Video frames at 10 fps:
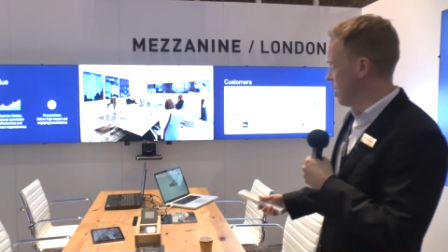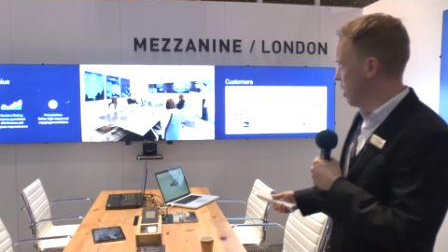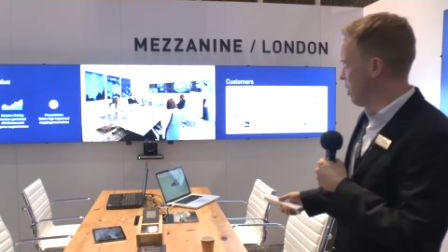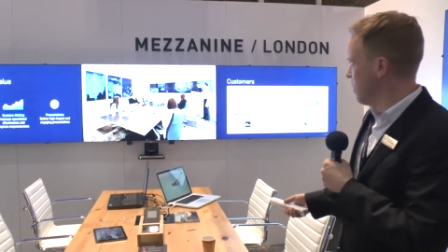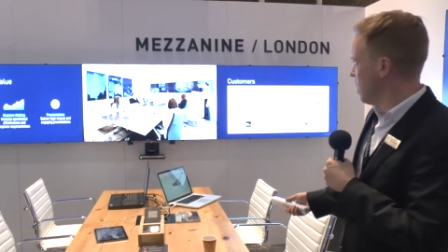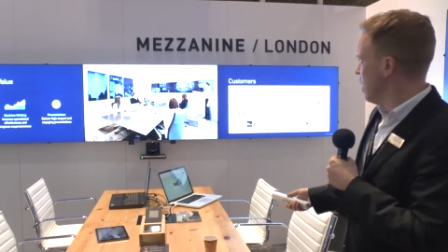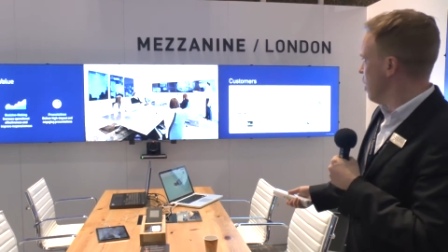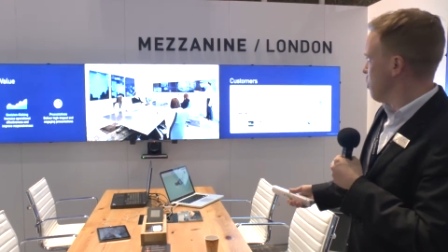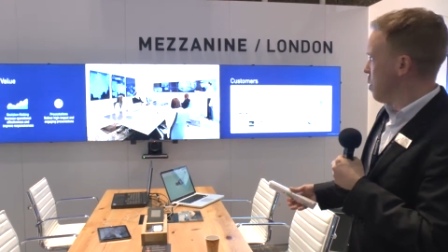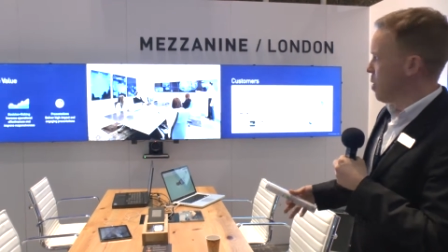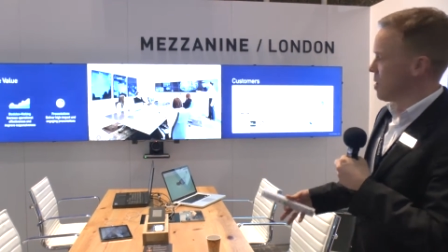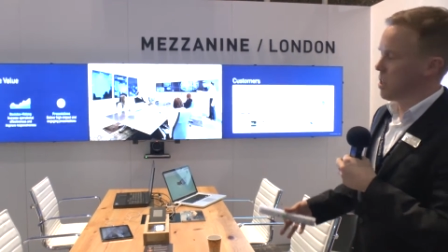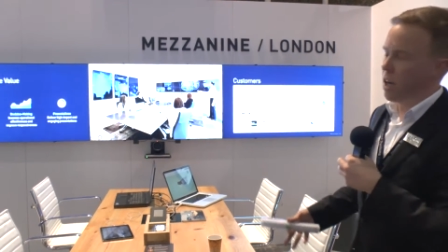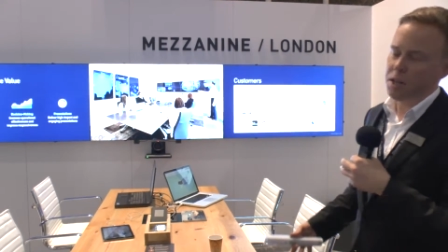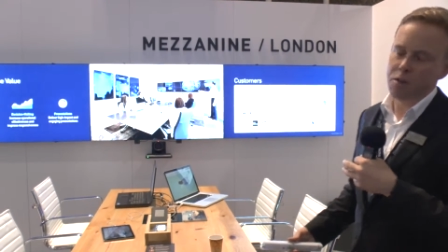So from a
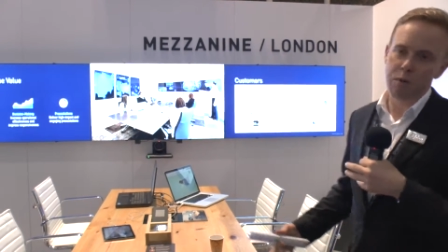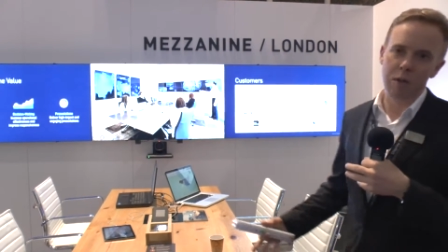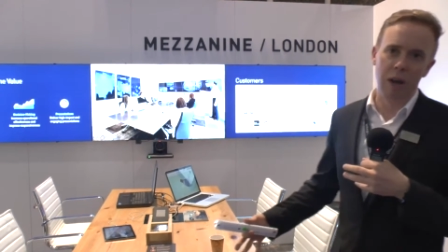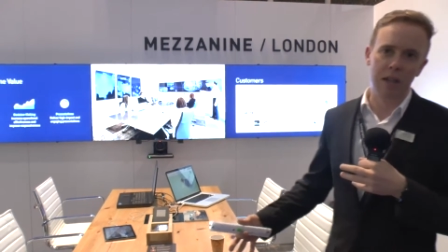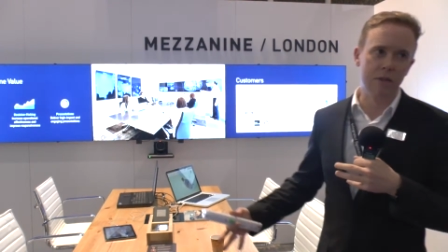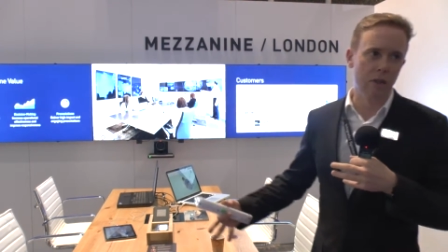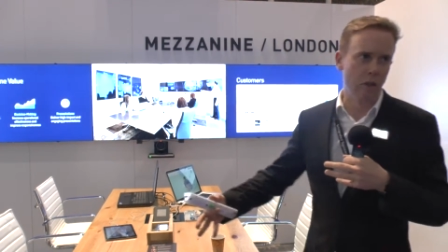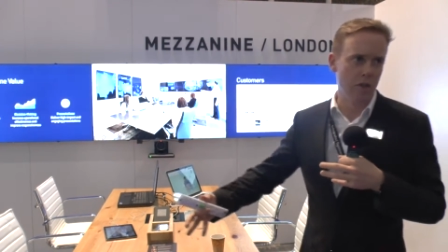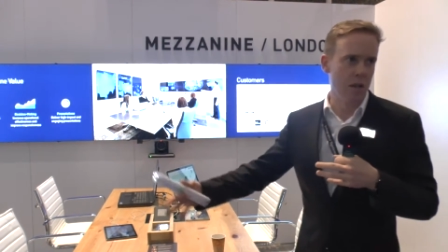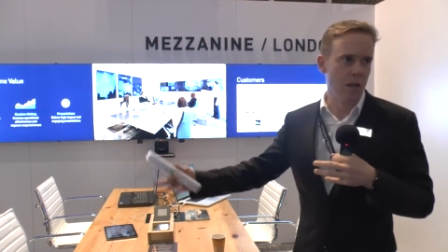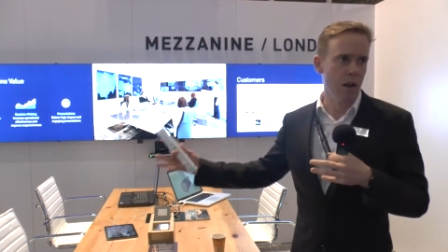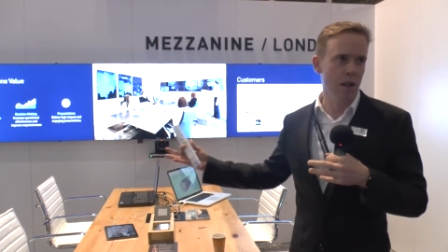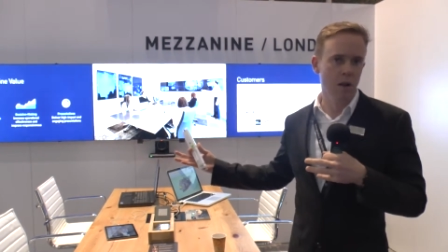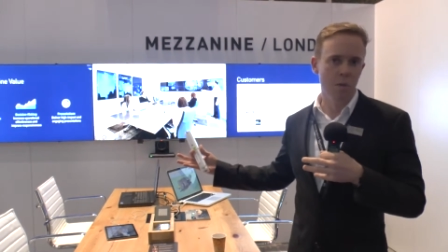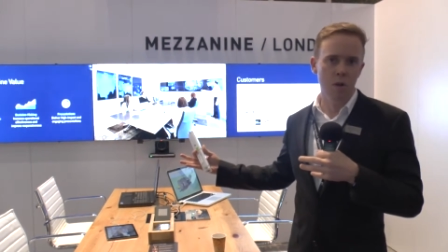presentational perspective, I've obviously got a
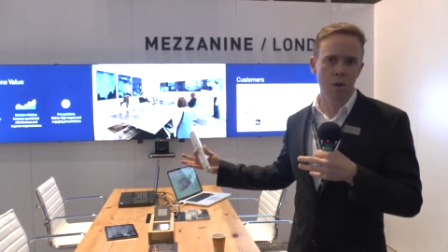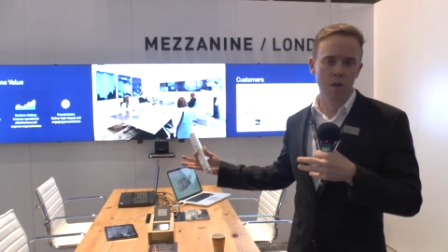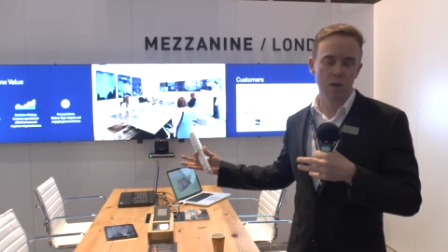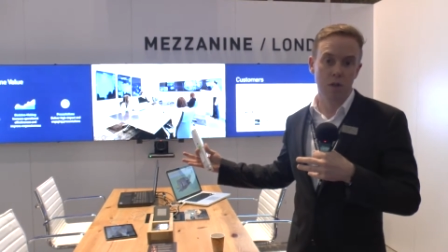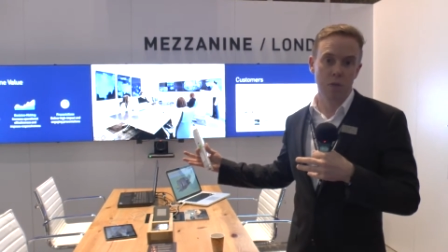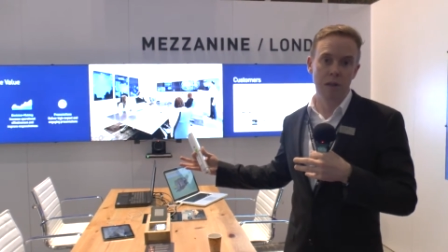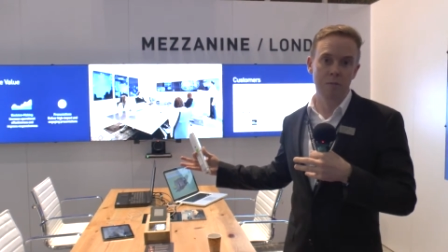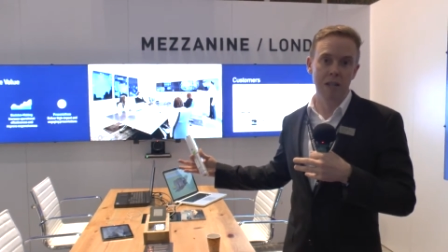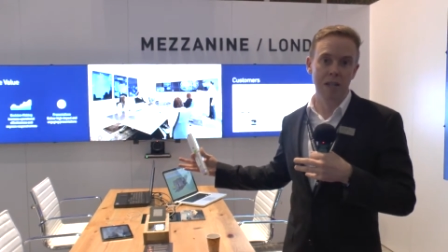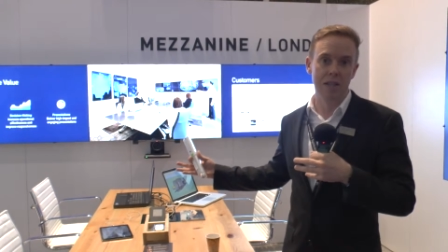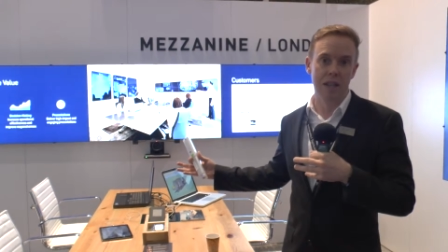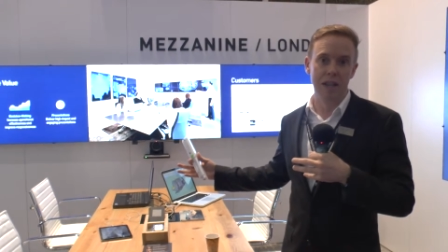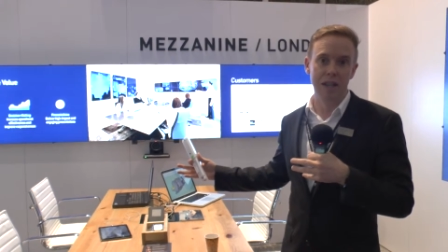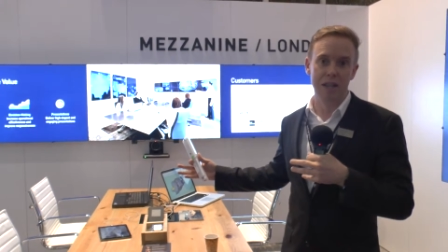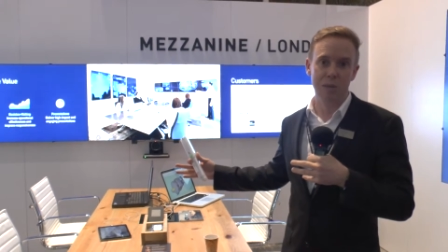lot more screen real
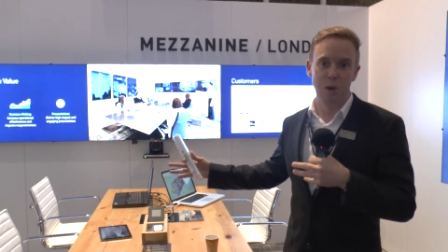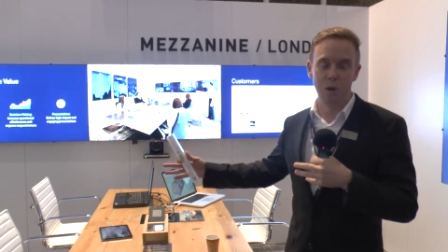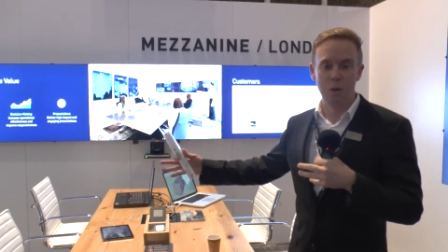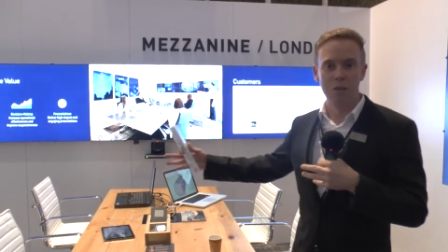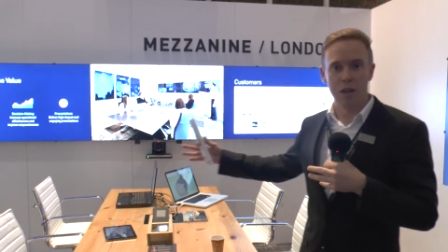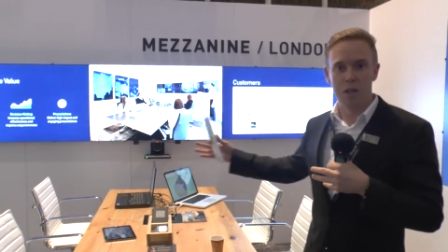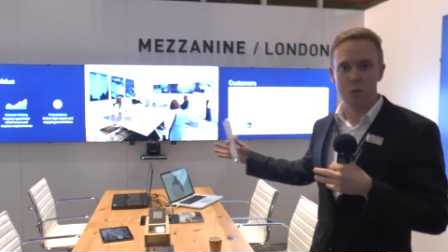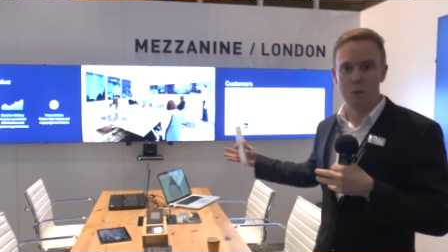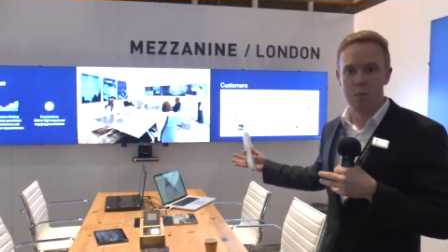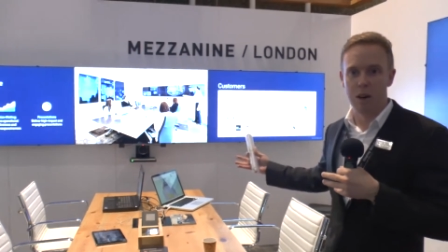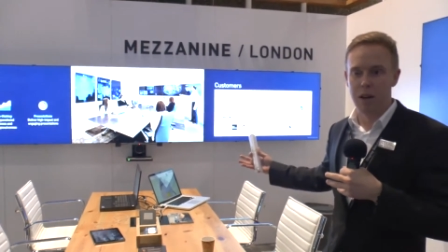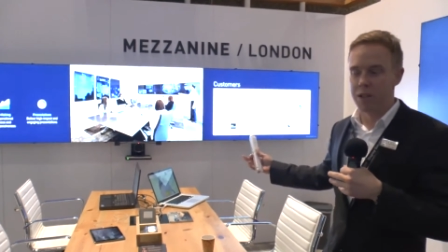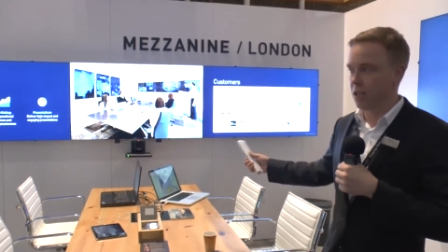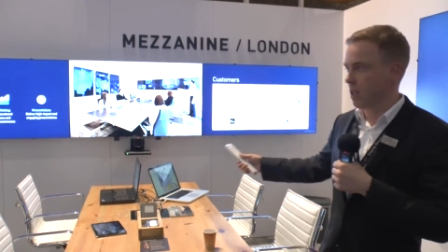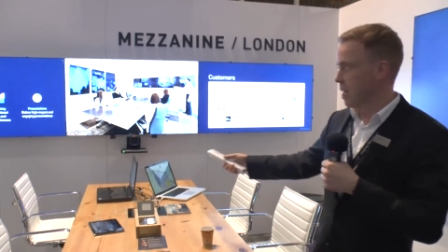estate here to work with. I can spread my
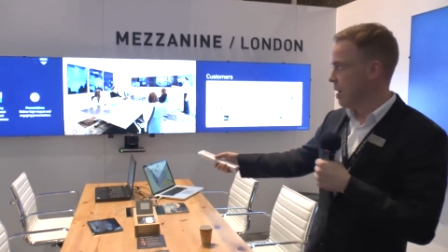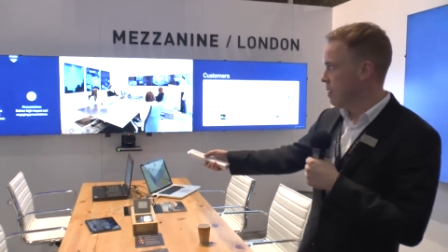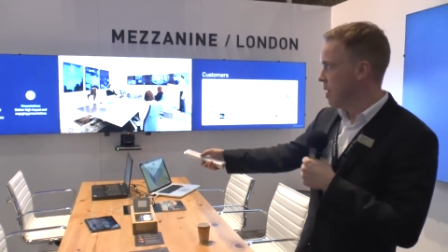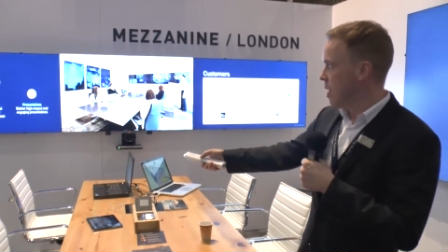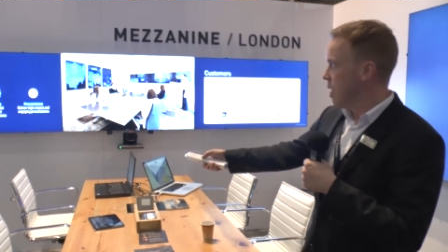ideas out.